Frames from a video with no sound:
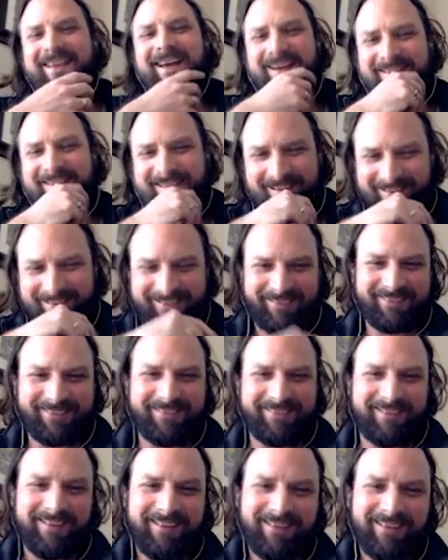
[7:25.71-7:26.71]

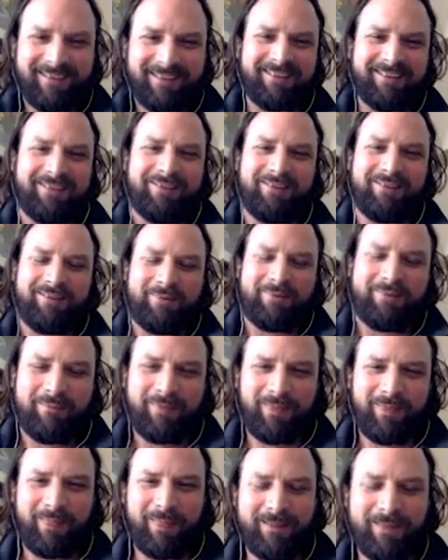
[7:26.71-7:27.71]

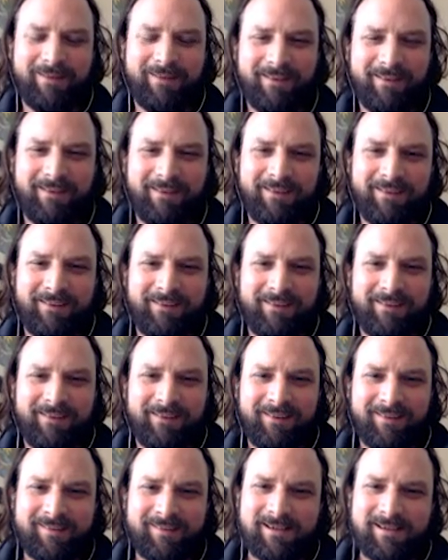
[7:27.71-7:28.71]

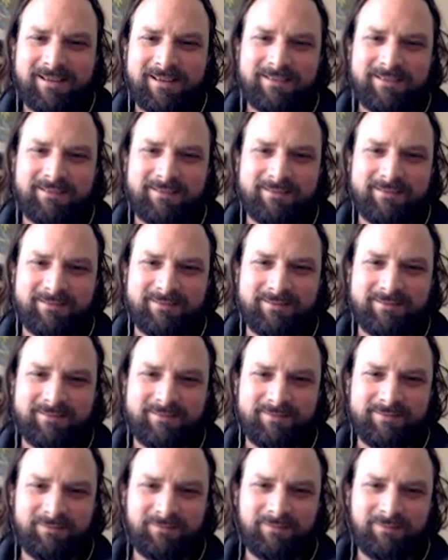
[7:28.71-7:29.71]

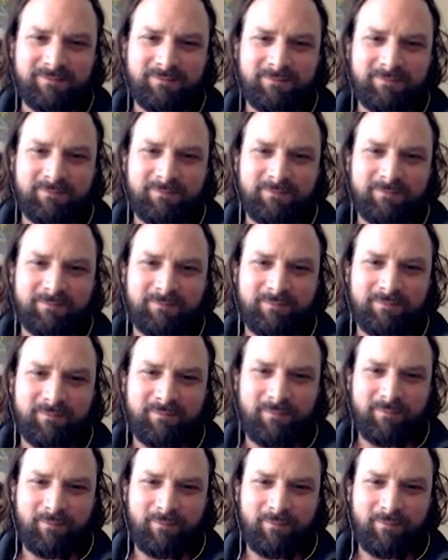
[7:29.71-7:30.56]
(silent)